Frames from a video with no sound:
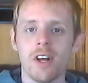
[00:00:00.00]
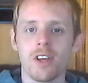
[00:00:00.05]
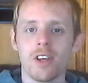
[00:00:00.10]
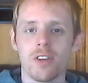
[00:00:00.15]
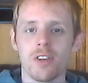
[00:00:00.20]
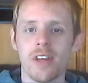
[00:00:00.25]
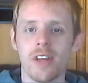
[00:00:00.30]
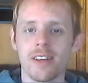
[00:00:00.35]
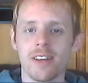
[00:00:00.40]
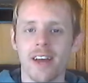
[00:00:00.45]

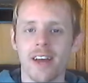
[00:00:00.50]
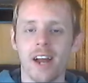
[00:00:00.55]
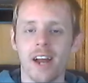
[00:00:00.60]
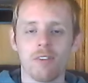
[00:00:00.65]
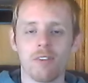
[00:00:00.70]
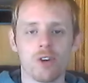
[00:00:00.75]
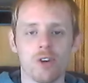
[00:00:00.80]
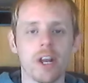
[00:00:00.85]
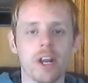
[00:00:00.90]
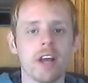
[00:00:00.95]
So that's kind
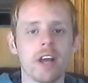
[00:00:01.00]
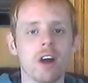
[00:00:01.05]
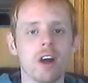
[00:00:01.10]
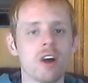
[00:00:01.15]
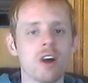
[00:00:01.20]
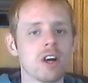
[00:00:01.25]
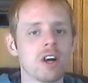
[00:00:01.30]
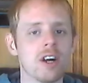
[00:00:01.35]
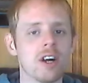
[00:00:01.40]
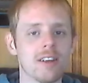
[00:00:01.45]
of tricky.
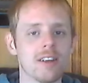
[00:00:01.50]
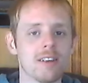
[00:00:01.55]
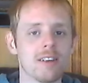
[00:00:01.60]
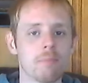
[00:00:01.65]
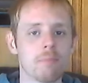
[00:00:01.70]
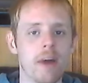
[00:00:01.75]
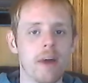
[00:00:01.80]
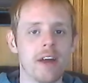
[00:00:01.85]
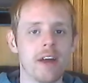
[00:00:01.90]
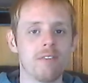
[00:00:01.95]
Kirk
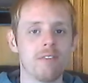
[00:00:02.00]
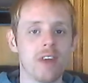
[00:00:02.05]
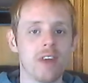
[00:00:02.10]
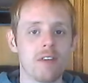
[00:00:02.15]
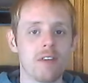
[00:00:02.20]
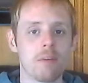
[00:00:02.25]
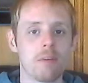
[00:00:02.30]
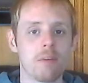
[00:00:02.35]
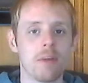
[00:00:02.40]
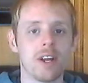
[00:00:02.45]
Cousins may have
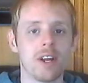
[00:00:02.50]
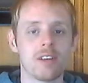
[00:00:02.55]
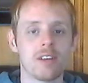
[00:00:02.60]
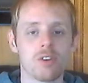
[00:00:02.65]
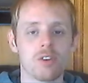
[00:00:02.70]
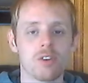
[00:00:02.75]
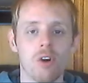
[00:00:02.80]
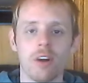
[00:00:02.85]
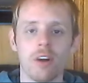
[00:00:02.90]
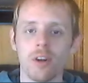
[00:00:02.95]
never been a
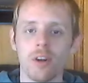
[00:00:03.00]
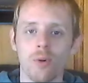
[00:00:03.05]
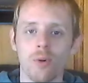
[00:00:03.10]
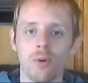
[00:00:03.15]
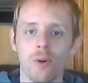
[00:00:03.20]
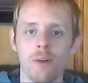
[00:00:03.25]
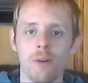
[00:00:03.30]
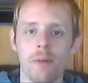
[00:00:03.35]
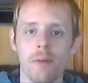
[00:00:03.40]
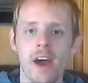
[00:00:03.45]
starting
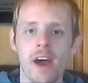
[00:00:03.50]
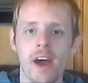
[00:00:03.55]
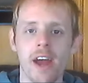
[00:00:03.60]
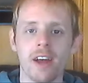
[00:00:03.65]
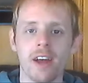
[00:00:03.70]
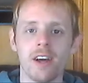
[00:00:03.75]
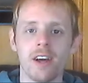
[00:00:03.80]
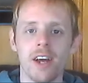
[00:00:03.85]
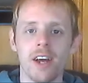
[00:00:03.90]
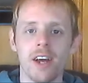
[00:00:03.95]

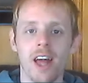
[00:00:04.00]
quarterback,